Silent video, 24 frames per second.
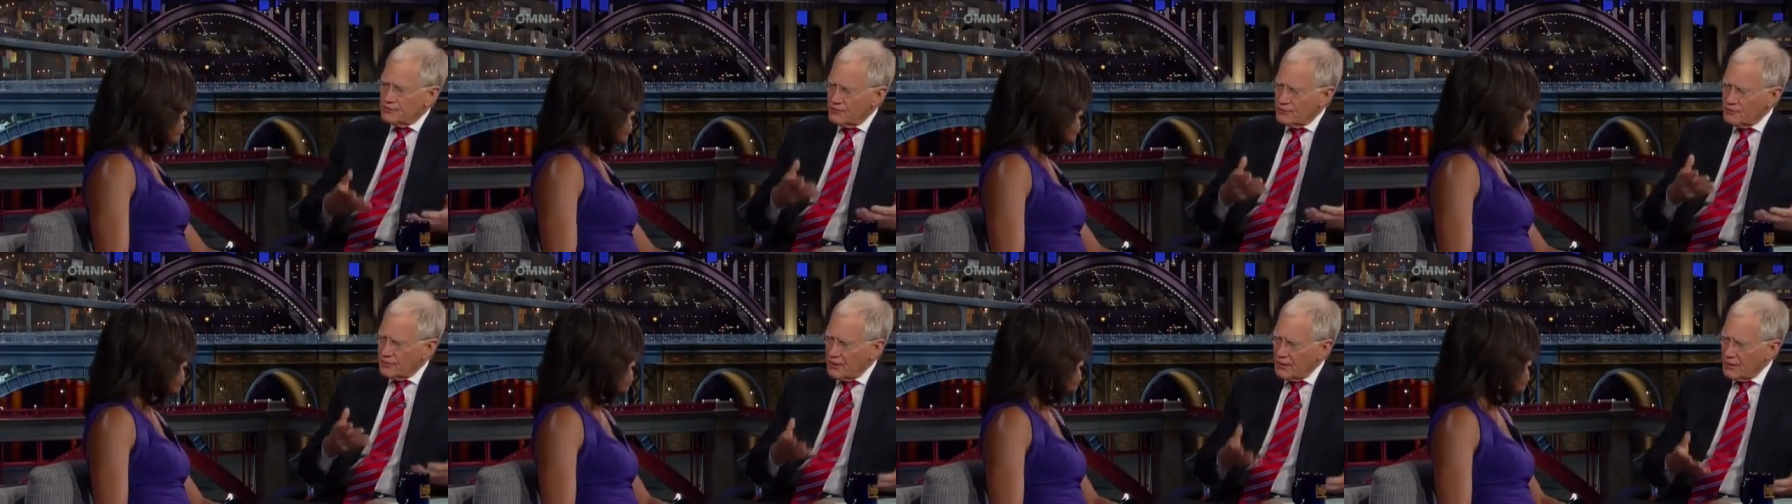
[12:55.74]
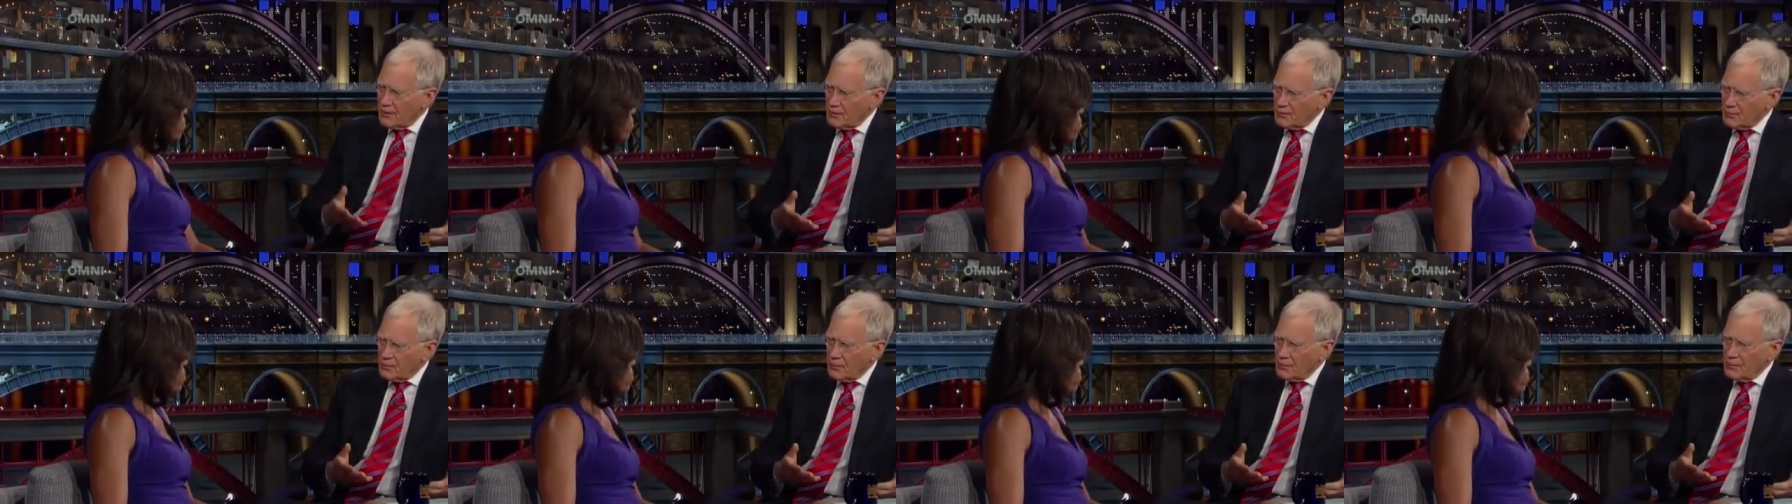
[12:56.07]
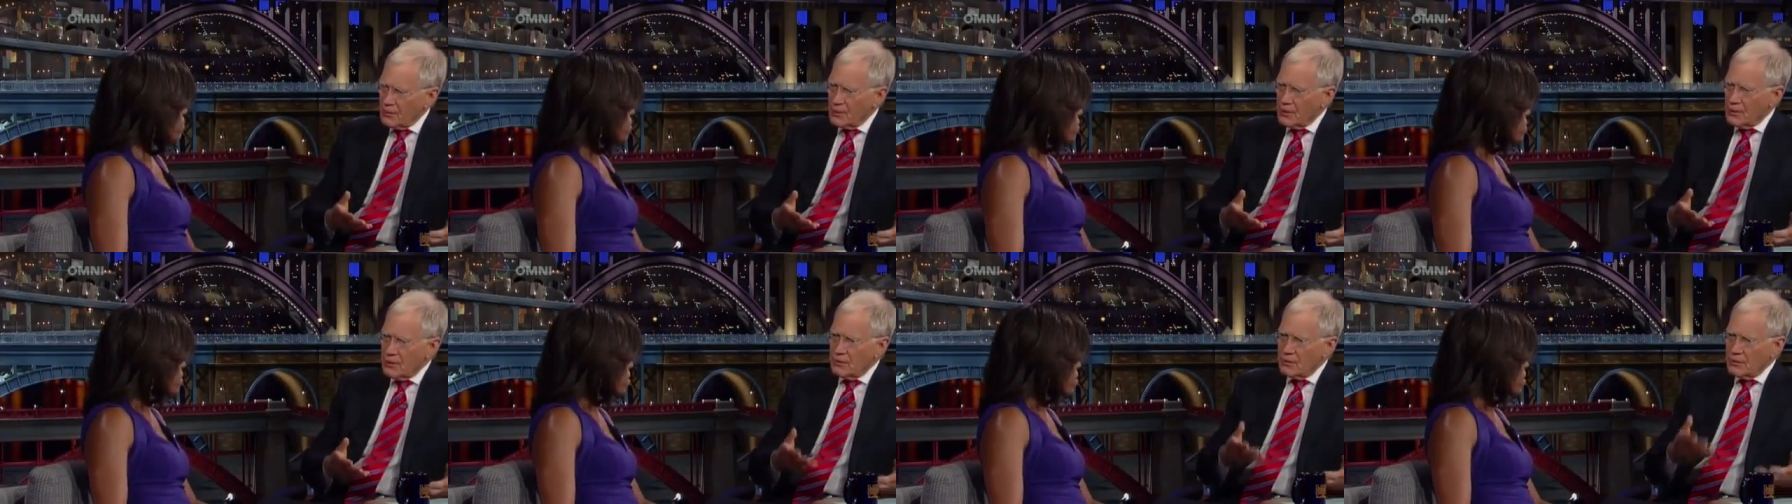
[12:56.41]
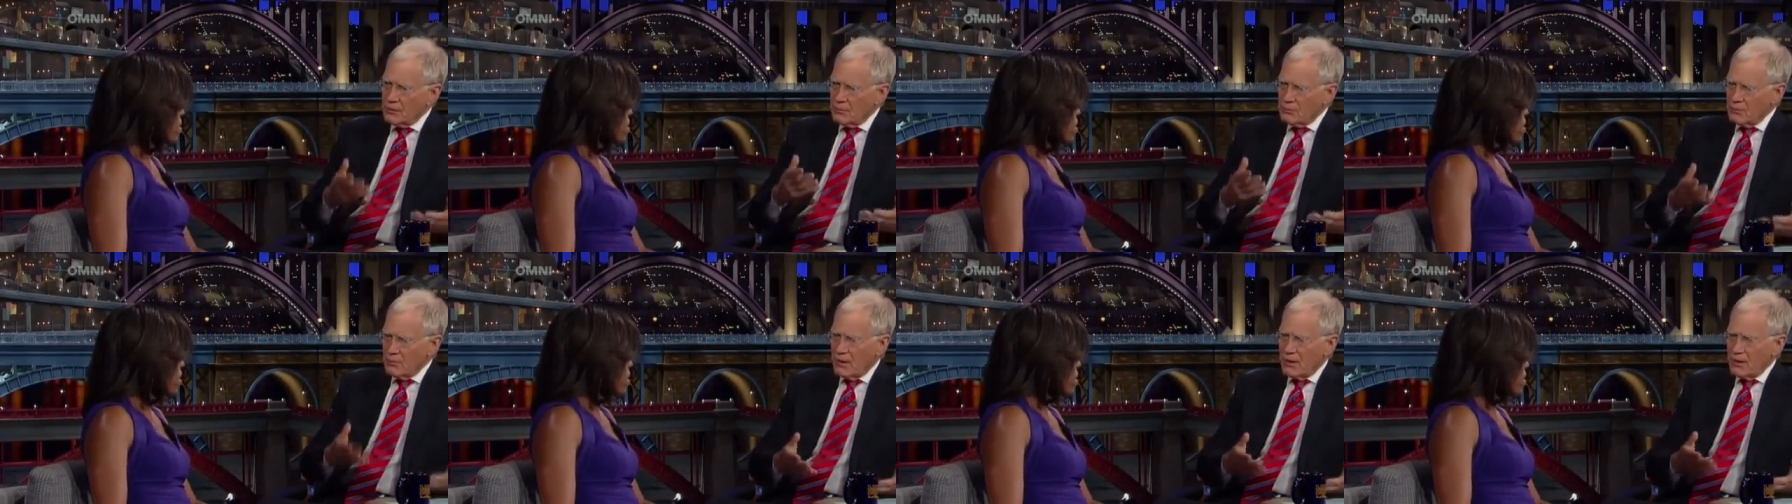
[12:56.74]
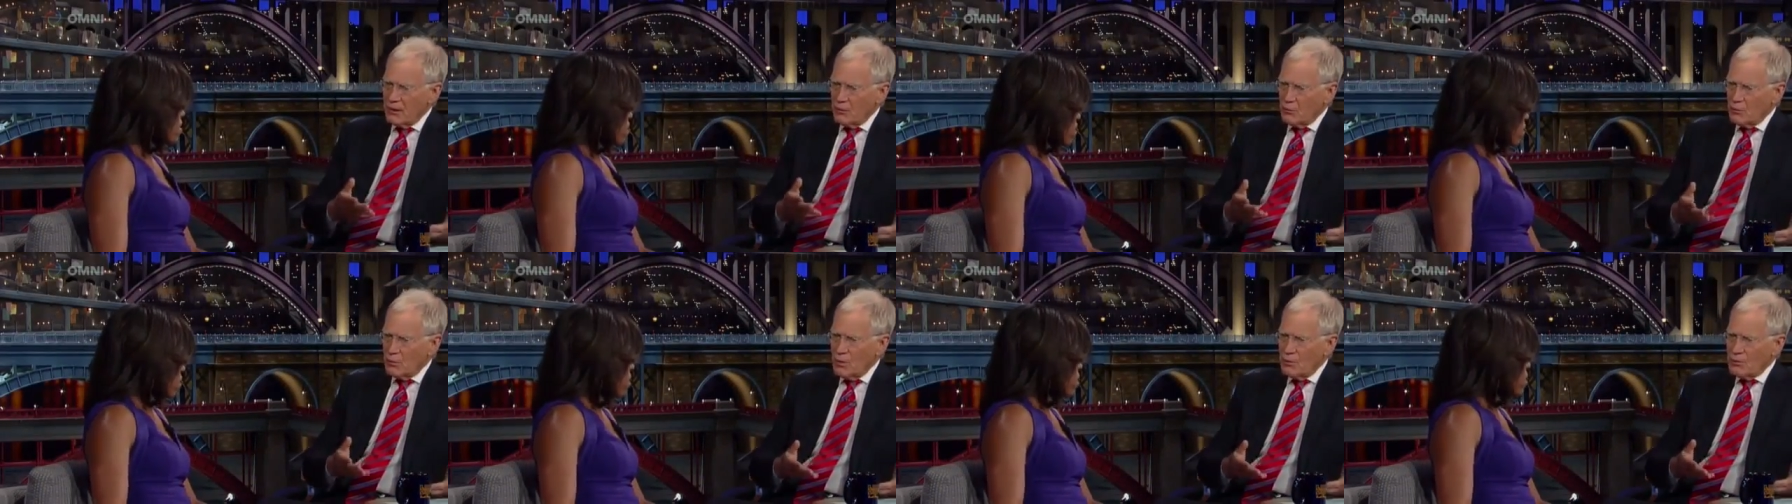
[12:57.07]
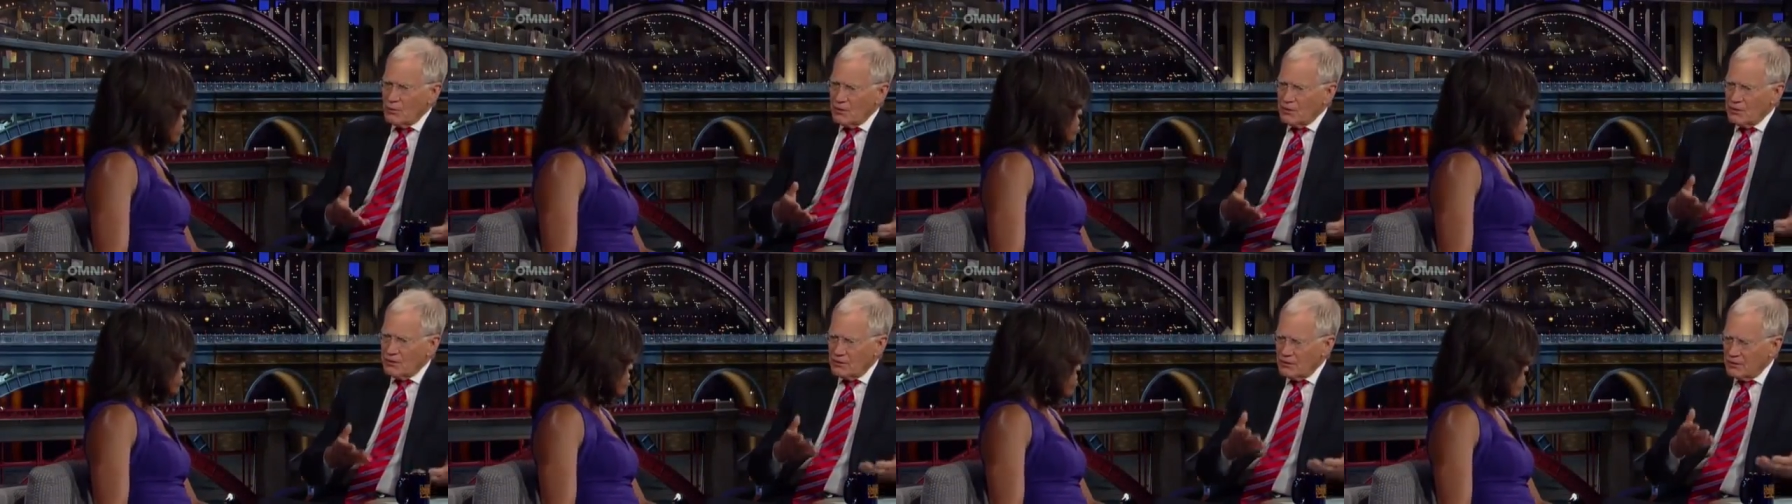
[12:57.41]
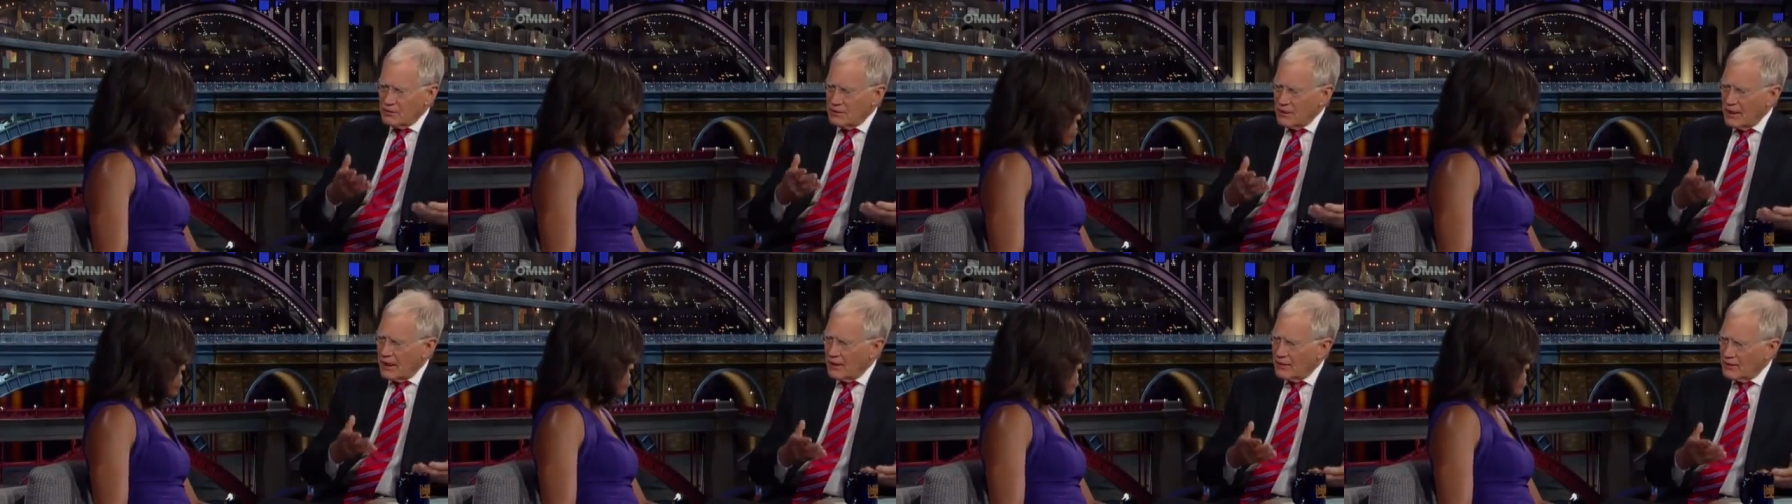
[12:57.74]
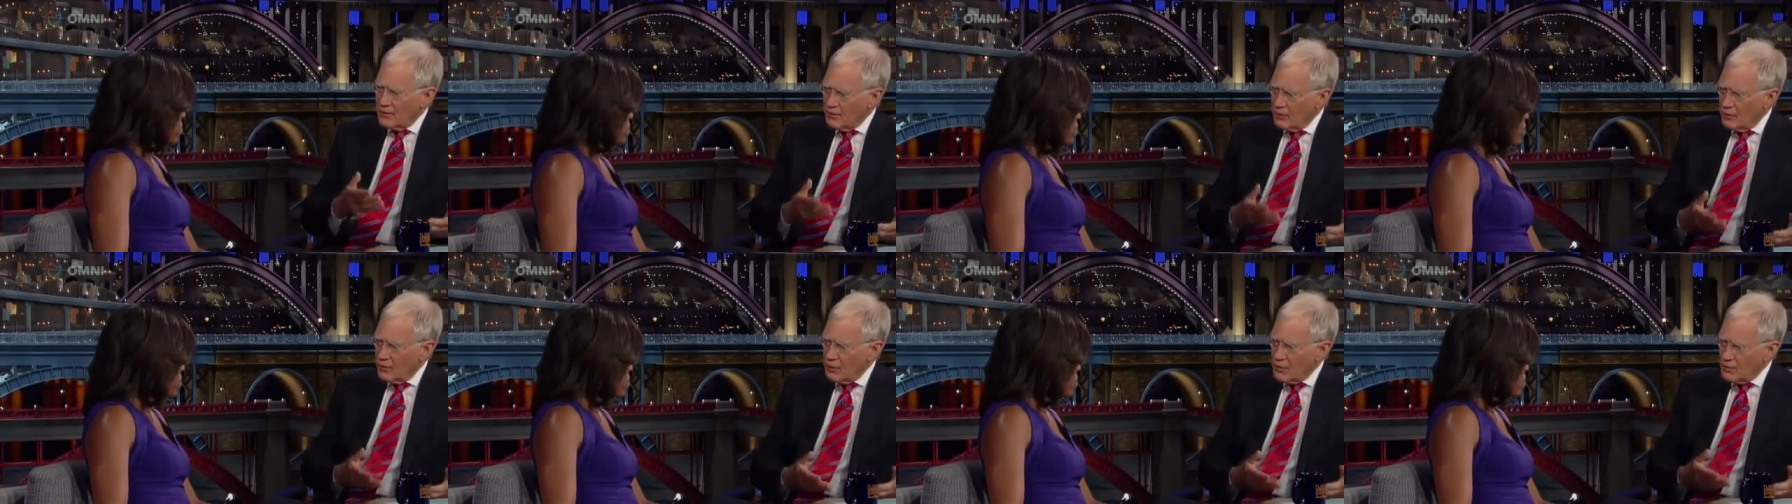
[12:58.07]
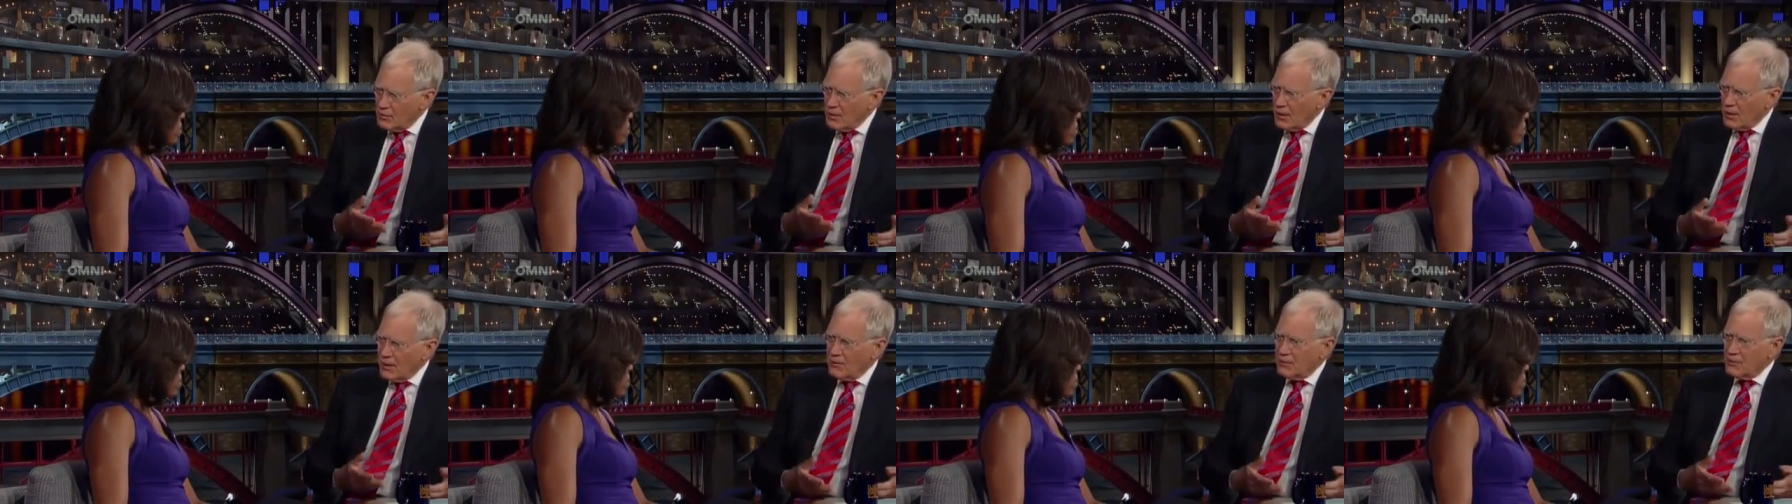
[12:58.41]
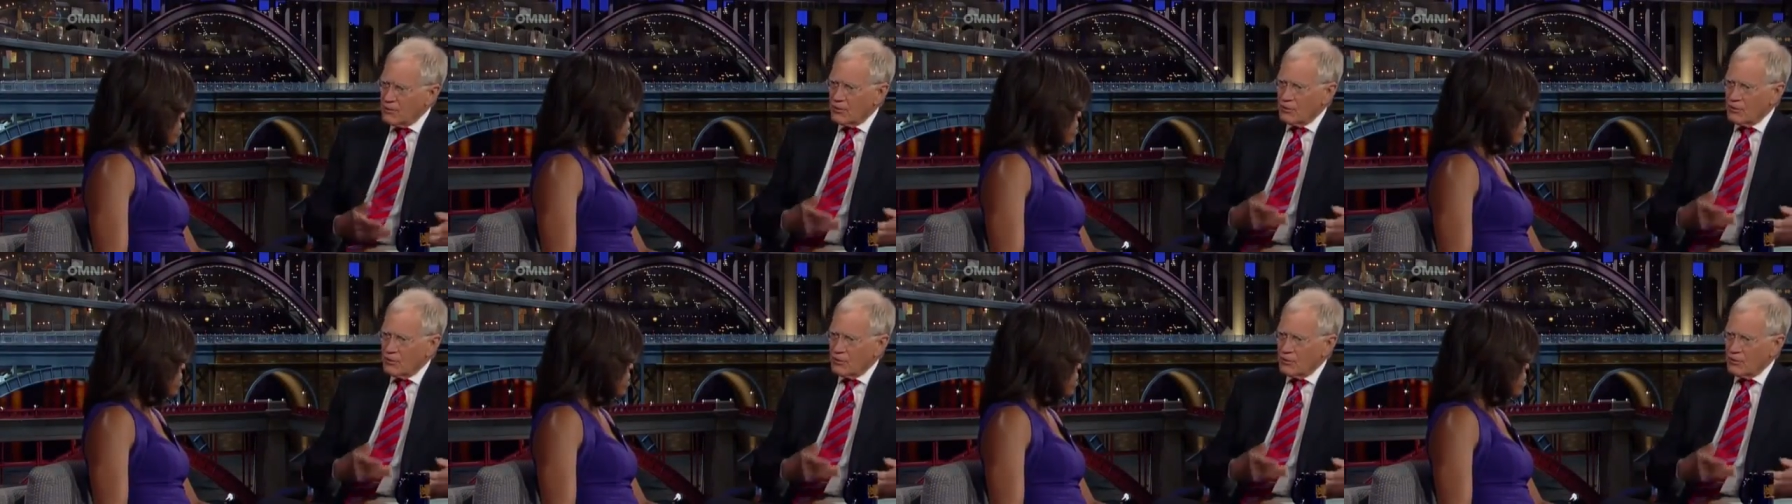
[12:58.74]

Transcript: available that men and women did not know about,